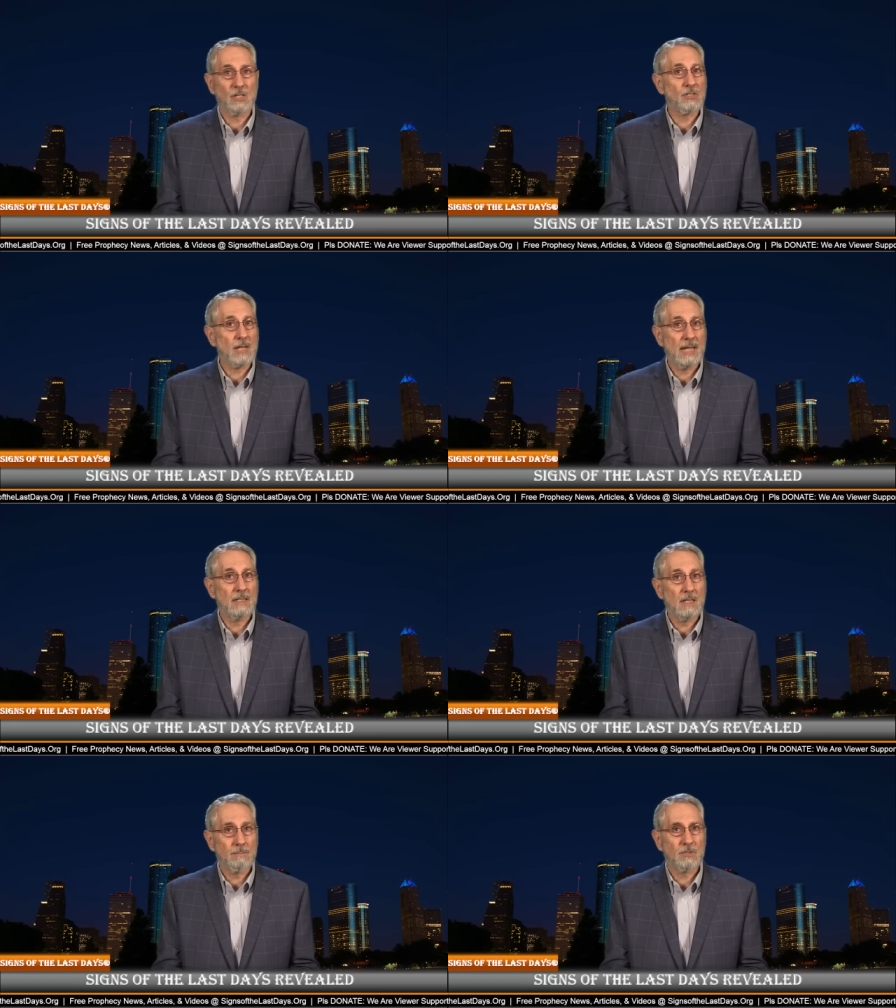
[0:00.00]
to
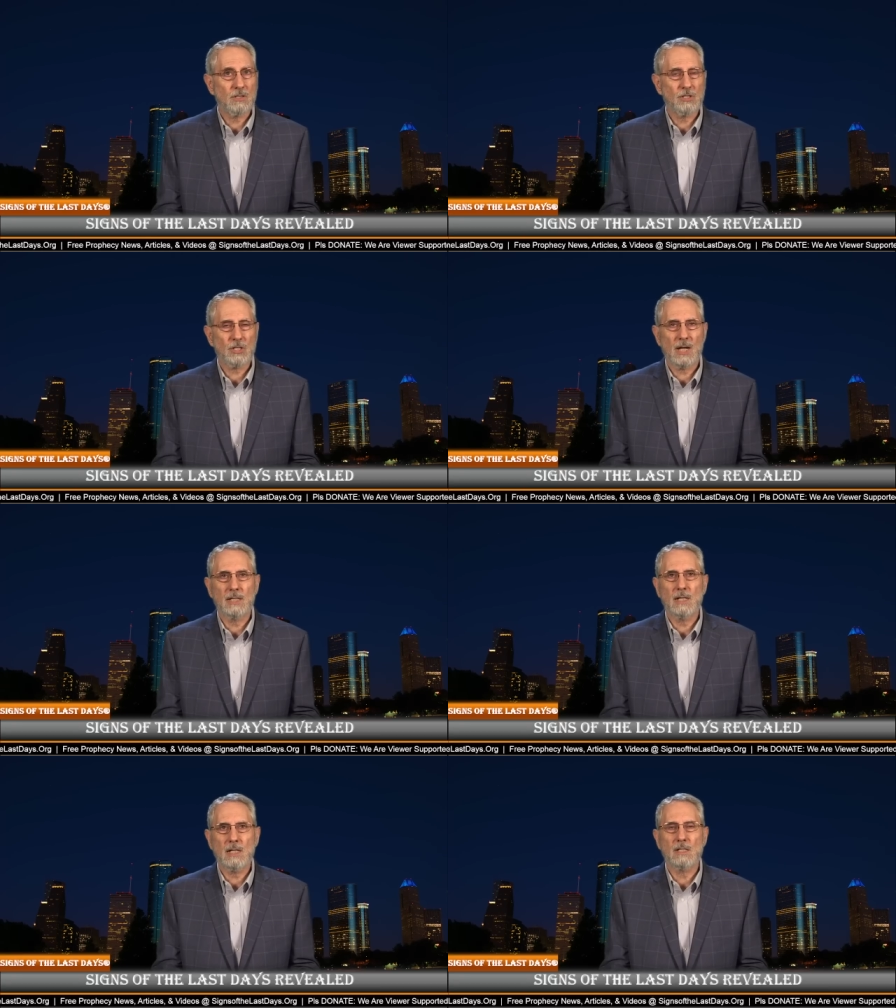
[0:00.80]
stand up to the
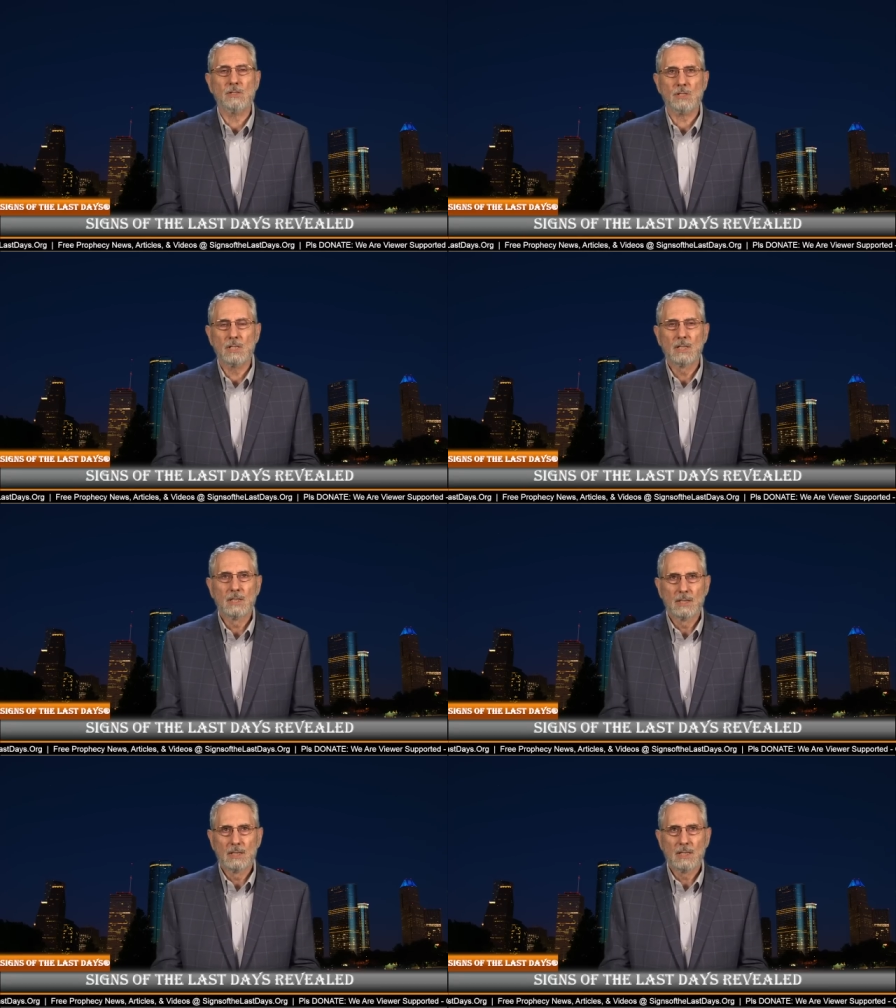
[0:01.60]
Chinese,
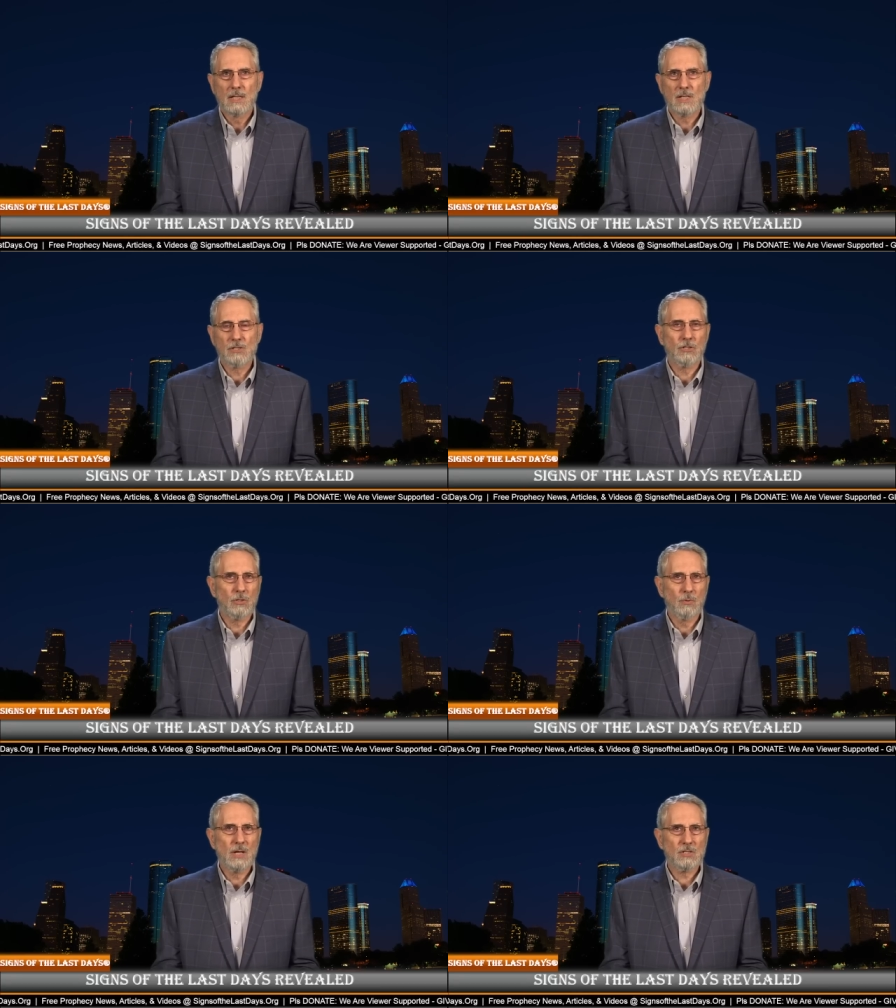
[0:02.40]
as the
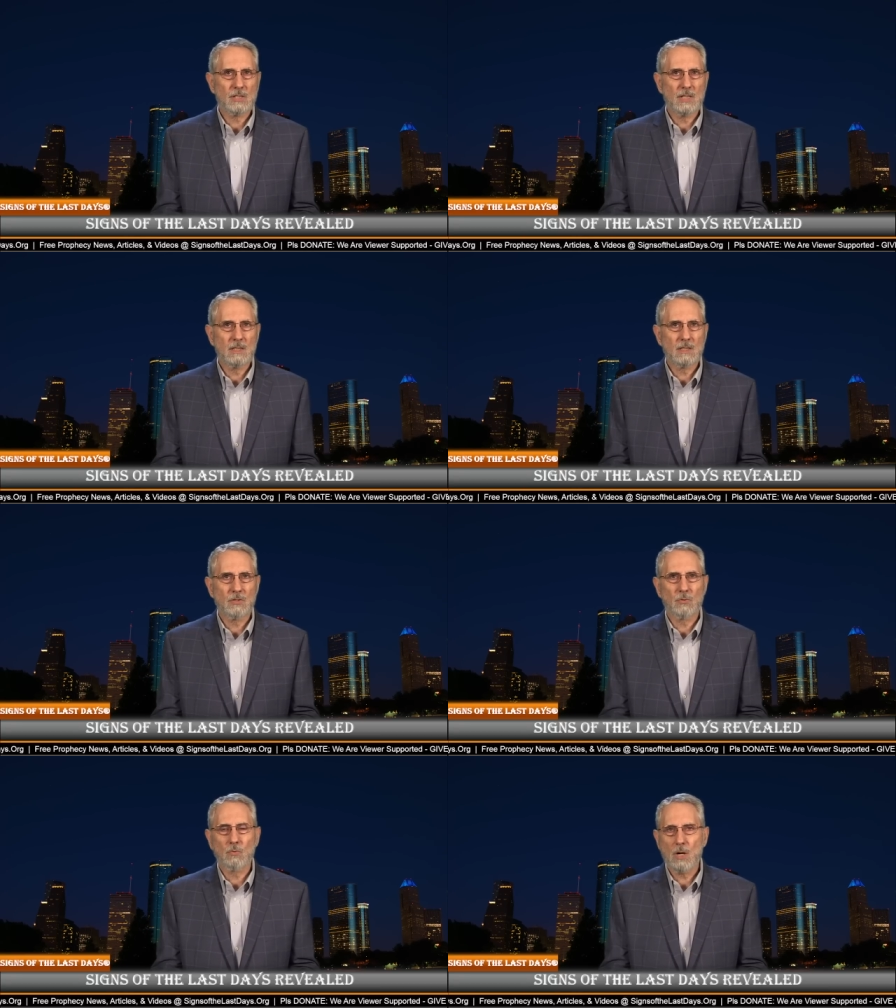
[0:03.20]
U.S. did
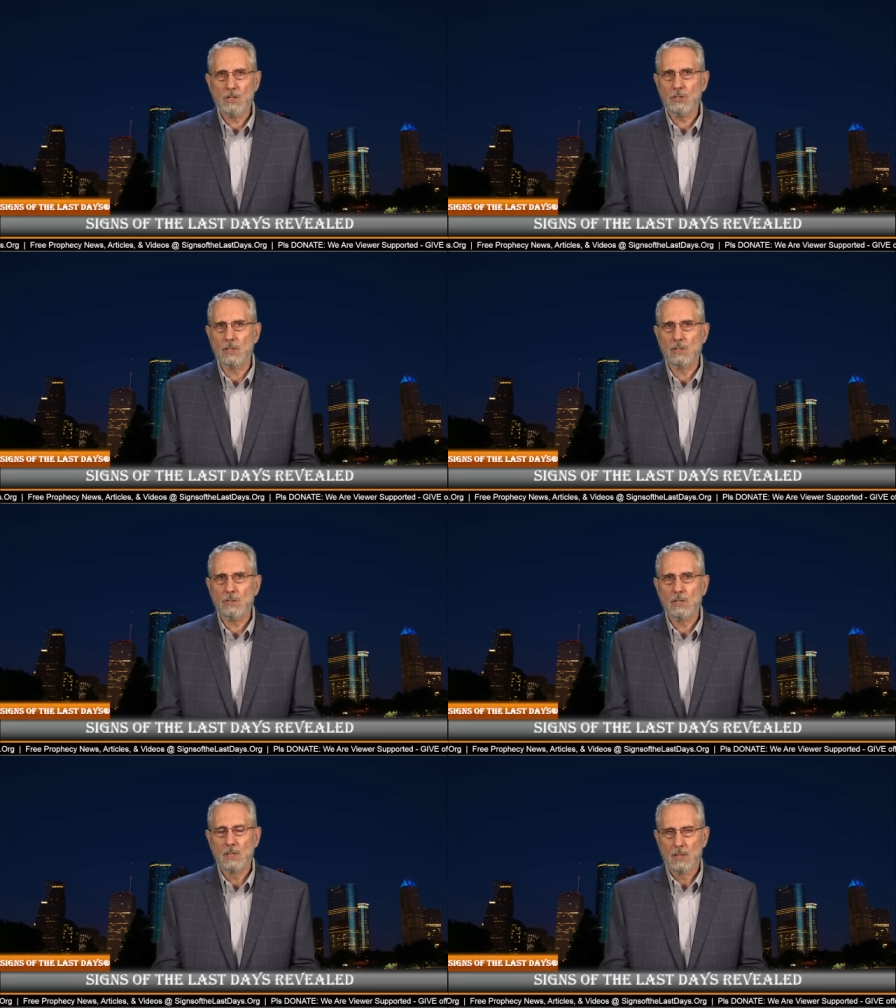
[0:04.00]
to the
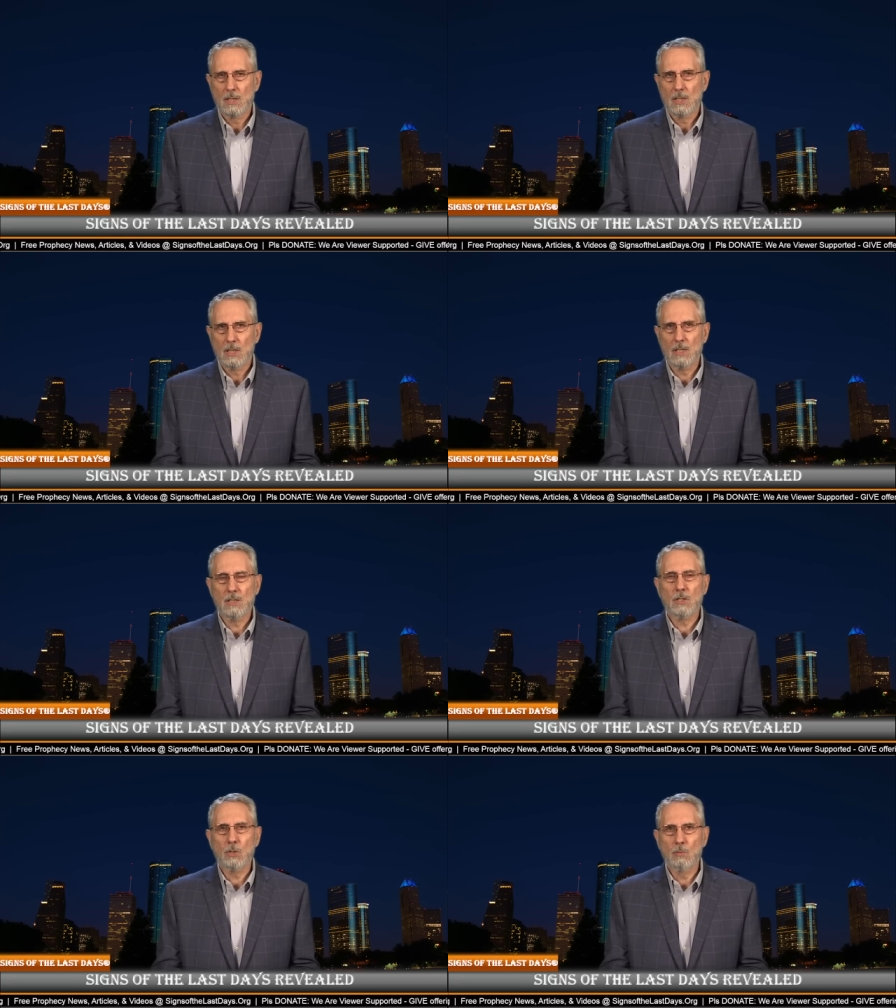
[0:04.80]
Russians in
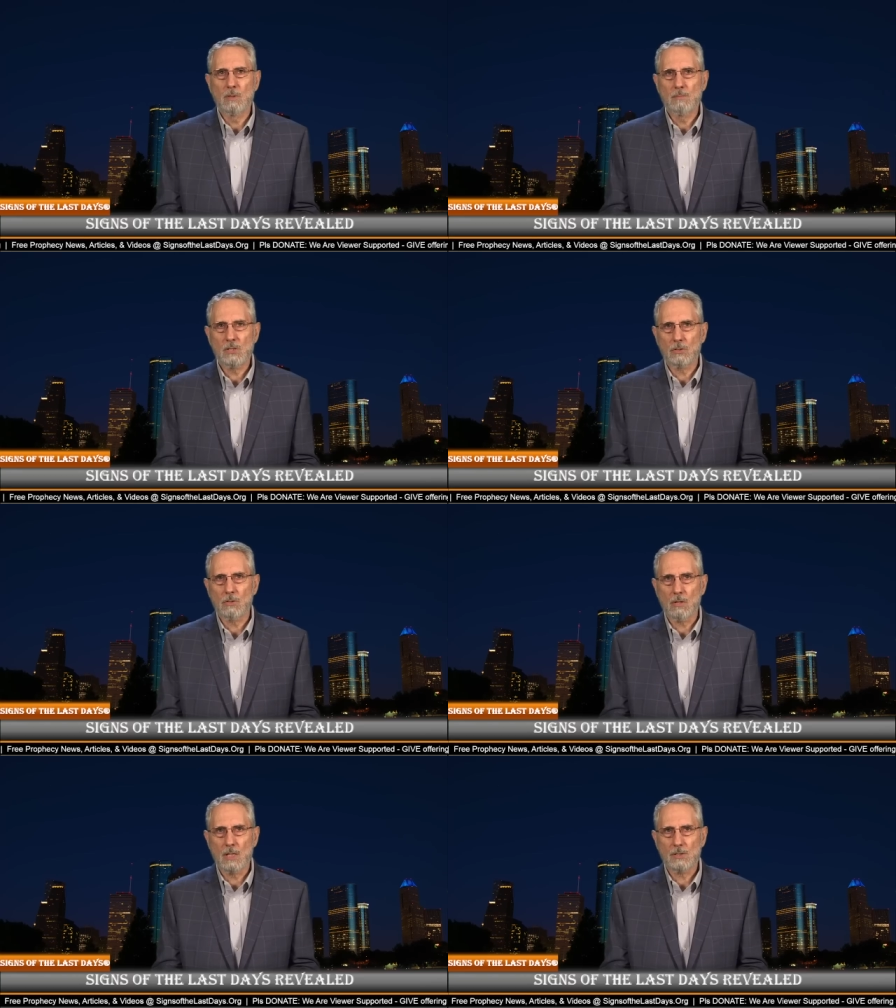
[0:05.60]
the Cuban Missile
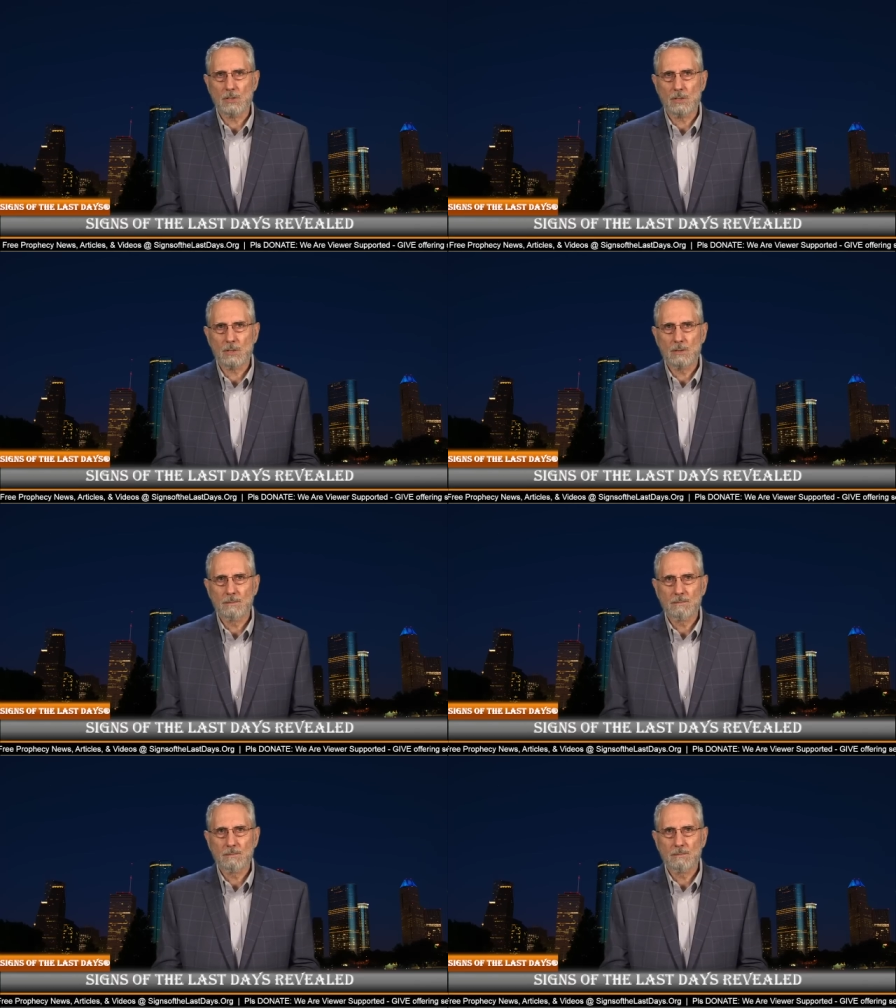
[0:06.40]
Crisis.